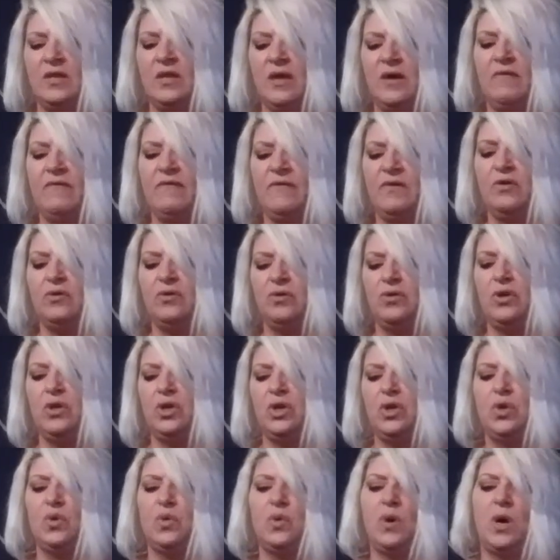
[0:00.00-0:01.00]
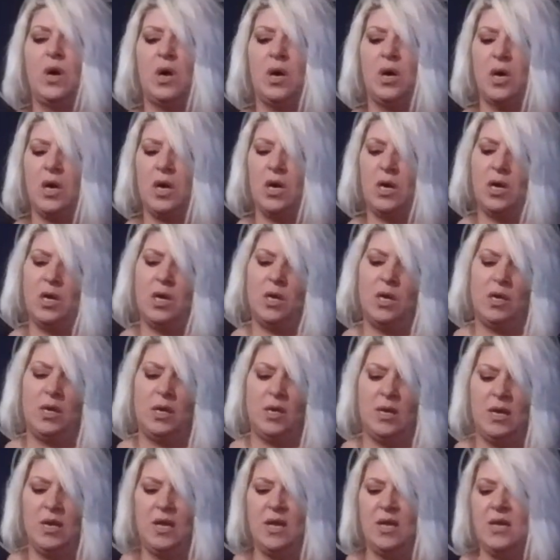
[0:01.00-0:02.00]
love who you are,
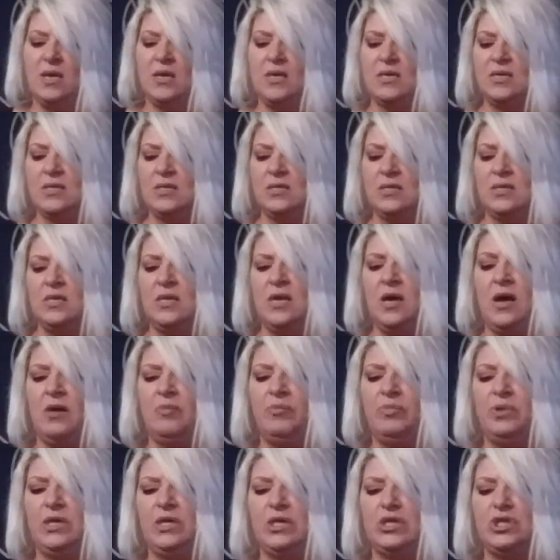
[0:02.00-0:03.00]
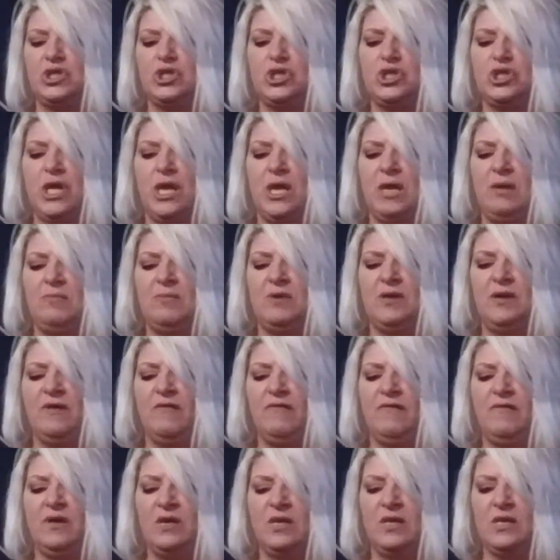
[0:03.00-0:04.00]
not be ashamed
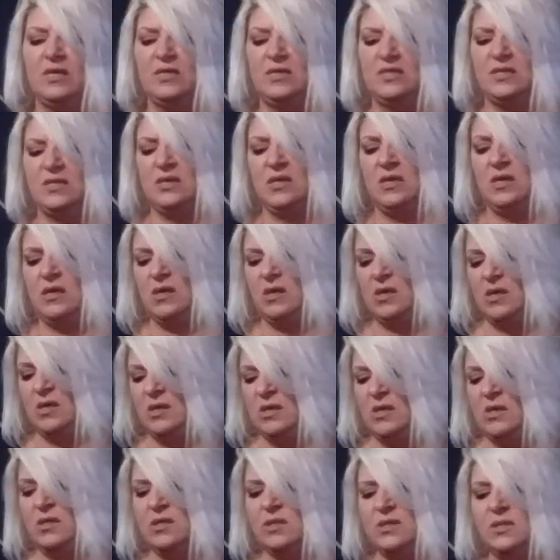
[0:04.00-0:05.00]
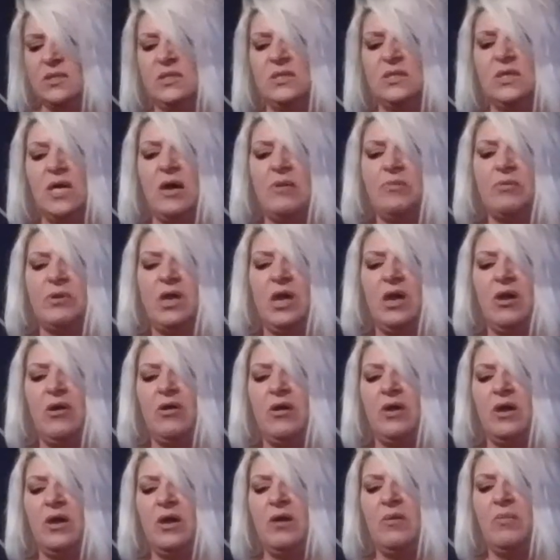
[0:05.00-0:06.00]
of it, stop
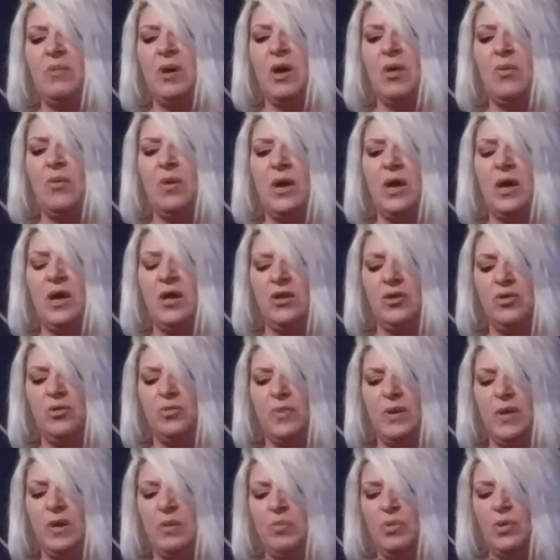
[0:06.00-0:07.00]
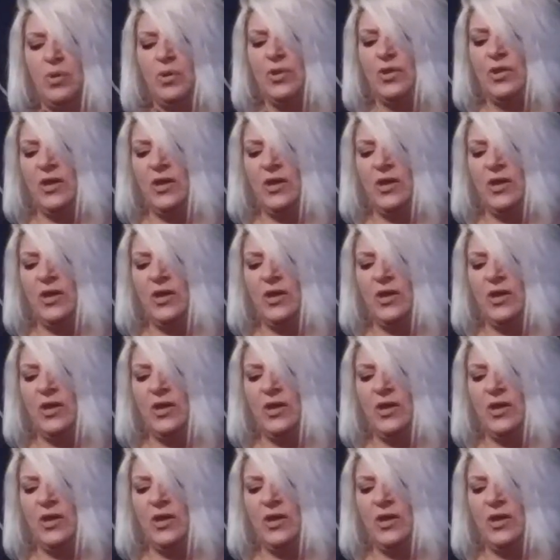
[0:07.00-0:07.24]
caring about what other people